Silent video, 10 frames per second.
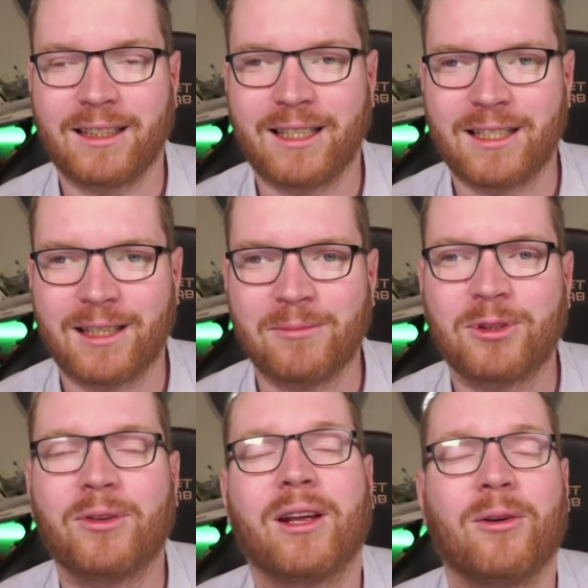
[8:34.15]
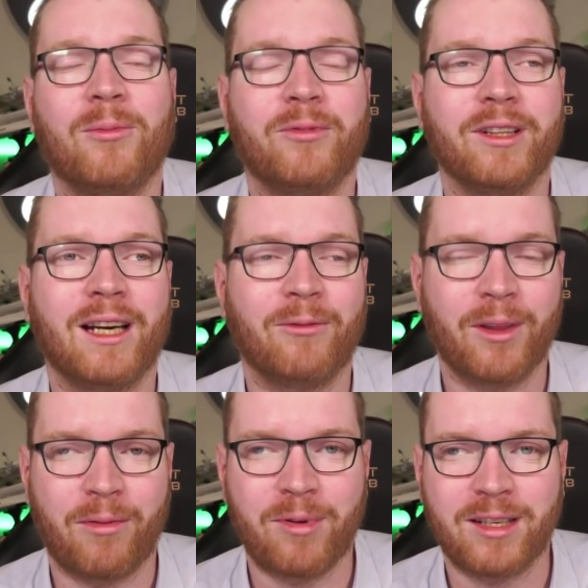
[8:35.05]
system so that hopefully
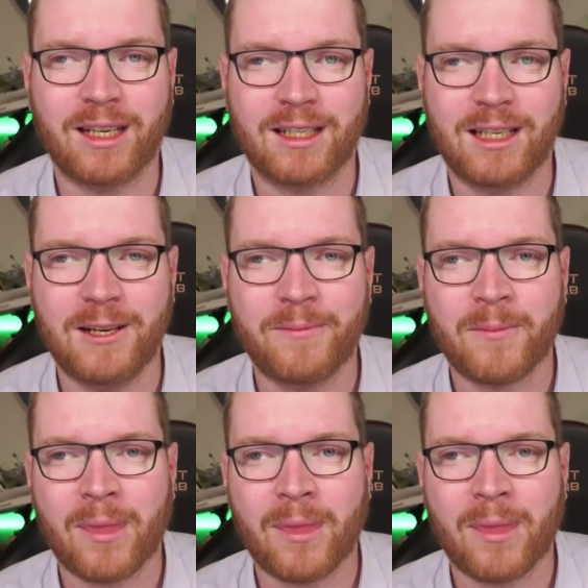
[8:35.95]
with 3.16,